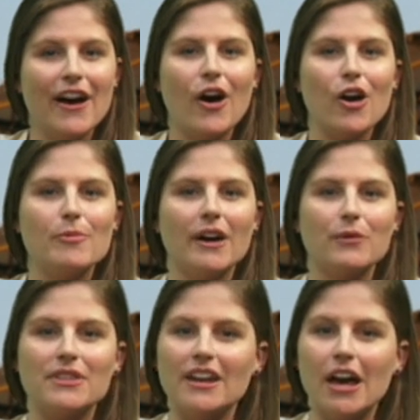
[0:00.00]
Hobart
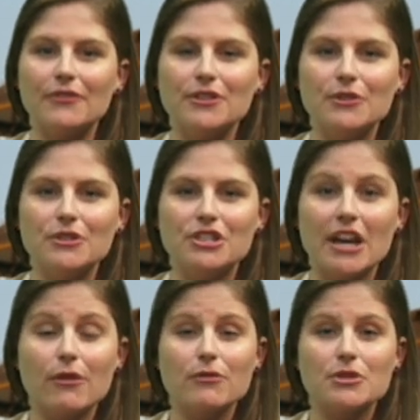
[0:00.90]
with an afternoon
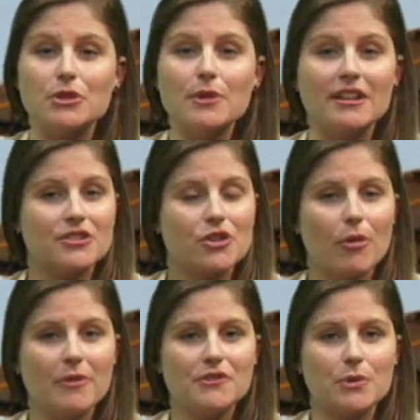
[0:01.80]
shower or two and a
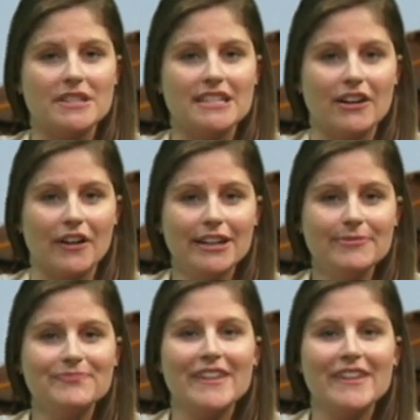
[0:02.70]
top of 29.